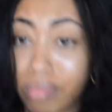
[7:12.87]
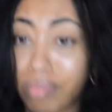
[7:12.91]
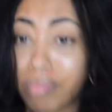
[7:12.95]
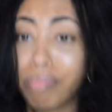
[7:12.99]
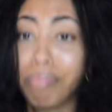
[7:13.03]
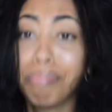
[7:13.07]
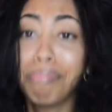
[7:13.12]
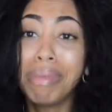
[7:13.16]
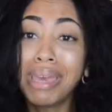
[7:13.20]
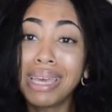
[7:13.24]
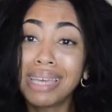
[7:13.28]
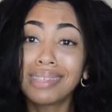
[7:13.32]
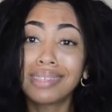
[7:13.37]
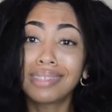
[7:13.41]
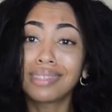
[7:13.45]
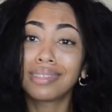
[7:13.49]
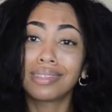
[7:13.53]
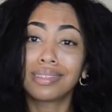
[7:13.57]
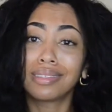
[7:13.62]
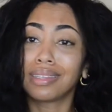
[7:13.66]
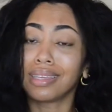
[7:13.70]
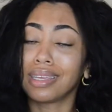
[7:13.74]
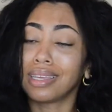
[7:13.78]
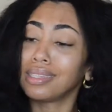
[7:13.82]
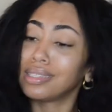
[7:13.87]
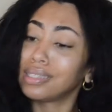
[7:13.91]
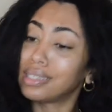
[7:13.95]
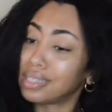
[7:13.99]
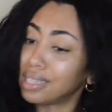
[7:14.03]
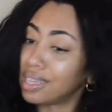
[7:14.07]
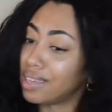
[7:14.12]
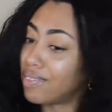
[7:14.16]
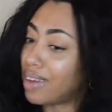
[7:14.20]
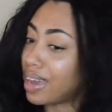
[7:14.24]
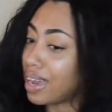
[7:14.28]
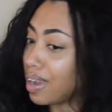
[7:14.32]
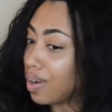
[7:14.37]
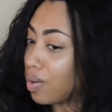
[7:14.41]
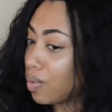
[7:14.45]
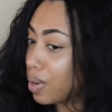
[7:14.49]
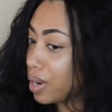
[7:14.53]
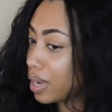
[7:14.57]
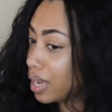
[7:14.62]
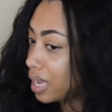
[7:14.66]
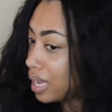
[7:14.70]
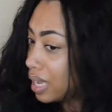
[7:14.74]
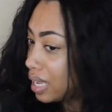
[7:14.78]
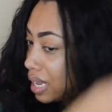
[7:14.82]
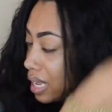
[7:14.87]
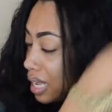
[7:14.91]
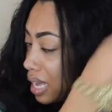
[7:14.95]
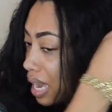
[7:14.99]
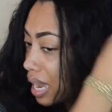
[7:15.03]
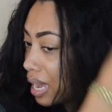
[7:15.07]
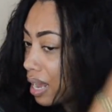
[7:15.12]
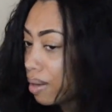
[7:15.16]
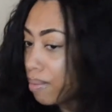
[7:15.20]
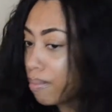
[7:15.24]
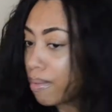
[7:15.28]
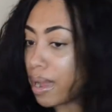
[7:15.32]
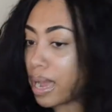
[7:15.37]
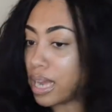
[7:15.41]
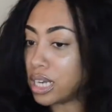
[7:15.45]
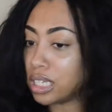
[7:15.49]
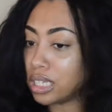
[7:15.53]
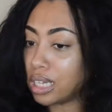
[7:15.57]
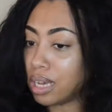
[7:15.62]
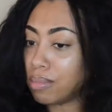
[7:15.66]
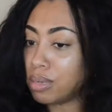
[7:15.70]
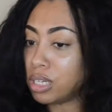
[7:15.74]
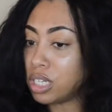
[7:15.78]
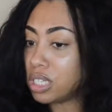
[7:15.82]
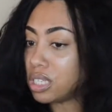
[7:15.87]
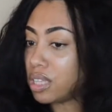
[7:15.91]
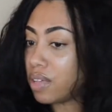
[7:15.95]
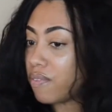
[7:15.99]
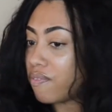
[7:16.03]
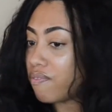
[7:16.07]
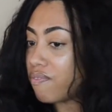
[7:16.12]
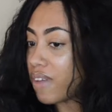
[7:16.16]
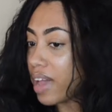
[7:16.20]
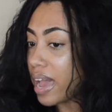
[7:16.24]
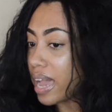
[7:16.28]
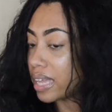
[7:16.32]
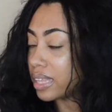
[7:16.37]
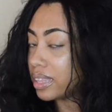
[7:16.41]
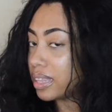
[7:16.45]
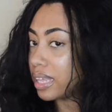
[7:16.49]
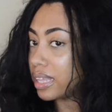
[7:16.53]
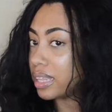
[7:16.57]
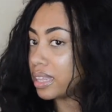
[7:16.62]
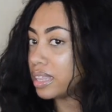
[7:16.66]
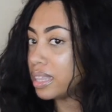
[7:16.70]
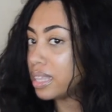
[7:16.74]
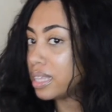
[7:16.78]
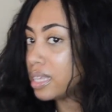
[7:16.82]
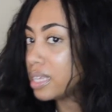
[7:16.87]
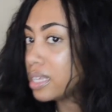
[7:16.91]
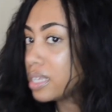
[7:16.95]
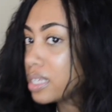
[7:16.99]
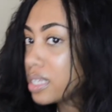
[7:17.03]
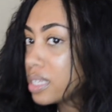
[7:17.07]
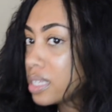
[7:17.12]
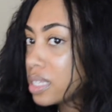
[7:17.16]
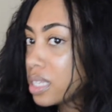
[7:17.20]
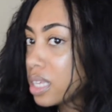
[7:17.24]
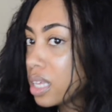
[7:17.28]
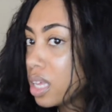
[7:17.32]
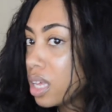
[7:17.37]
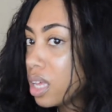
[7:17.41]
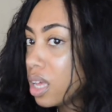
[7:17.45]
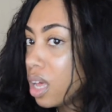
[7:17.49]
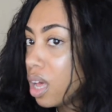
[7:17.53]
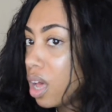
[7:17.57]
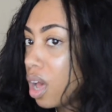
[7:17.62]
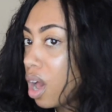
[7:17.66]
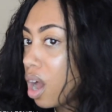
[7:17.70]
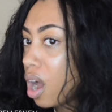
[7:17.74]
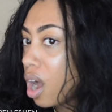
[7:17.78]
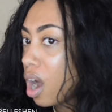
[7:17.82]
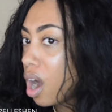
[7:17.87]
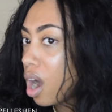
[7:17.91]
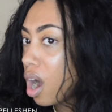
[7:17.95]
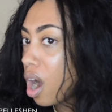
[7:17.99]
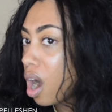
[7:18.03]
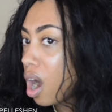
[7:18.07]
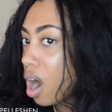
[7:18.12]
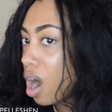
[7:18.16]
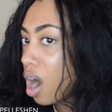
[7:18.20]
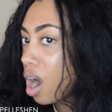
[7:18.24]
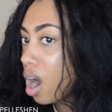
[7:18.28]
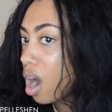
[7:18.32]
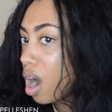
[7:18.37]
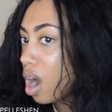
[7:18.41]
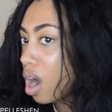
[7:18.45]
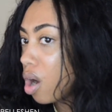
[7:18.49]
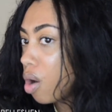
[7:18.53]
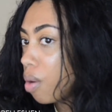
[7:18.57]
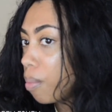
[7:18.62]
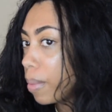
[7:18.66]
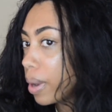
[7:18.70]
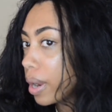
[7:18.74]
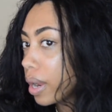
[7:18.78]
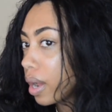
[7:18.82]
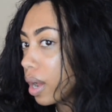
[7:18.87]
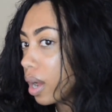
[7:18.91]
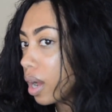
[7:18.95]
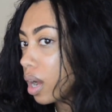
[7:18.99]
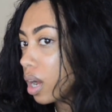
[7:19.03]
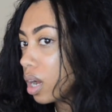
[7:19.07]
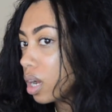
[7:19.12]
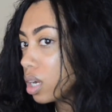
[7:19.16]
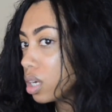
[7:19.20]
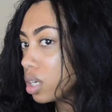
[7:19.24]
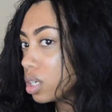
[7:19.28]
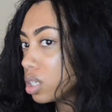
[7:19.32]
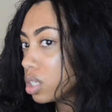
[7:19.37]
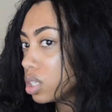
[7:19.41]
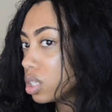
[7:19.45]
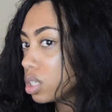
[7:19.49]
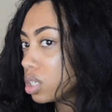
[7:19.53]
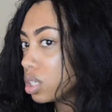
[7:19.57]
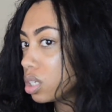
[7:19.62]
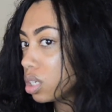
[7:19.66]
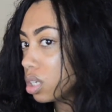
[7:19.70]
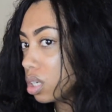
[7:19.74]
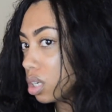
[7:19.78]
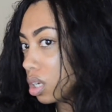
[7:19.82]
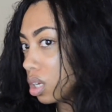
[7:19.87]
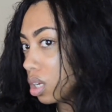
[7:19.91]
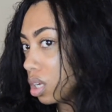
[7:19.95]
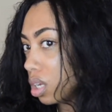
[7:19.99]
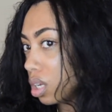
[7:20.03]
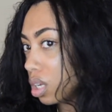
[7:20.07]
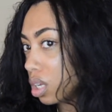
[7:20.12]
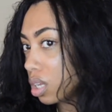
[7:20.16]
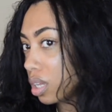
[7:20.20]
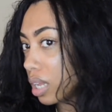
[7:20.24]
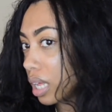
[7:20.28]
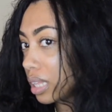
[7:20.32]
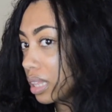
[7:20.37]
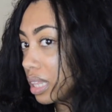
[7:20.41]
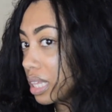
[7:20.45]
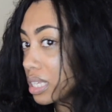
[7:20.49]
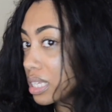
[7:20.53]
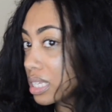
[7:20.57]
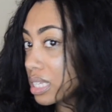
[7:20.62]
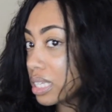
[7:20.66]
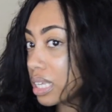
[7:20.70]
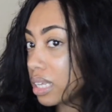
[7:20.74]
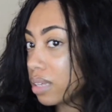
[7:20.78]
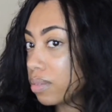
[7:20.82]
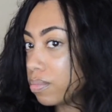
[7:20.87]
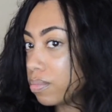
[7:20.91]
mist and see if I can work any kind of magic. I mean, just the fact that this, oh my gosh, like this is,